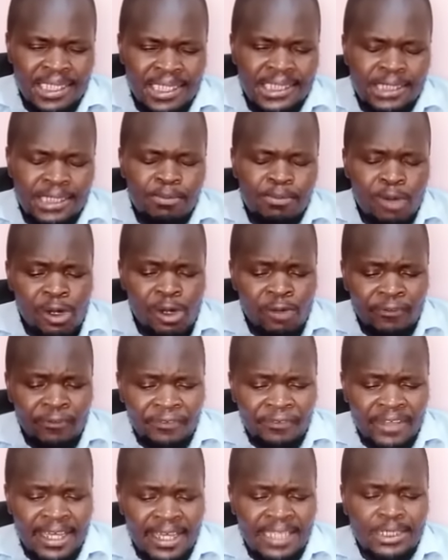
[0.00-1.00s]
Small
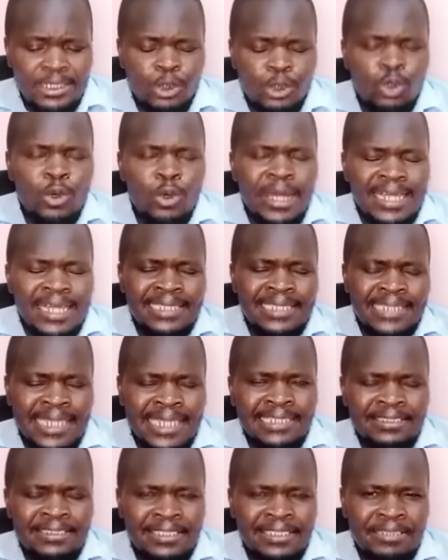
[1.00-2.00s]
things do
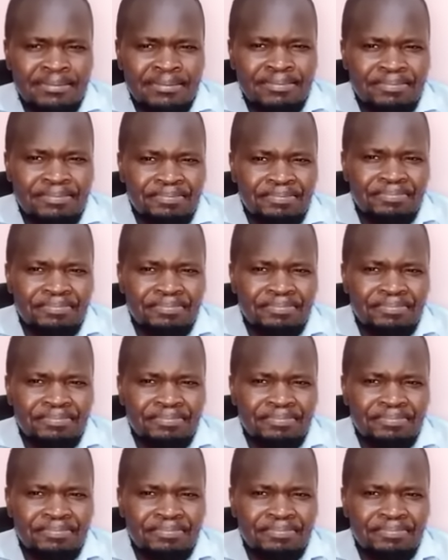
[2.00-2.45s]
excite them.